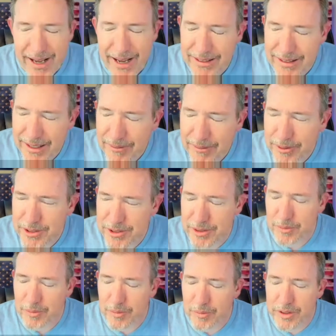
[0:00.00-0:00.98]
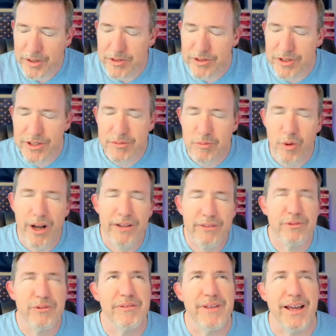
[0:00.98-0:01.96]
I love when you just walk
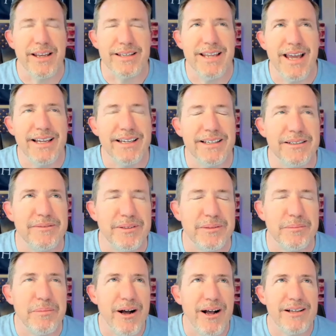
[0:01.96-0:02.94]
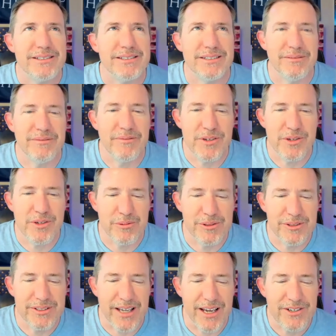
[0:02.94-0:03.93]
through that negative and positive
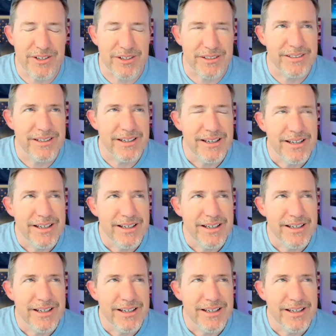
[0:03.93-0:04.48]
visualization.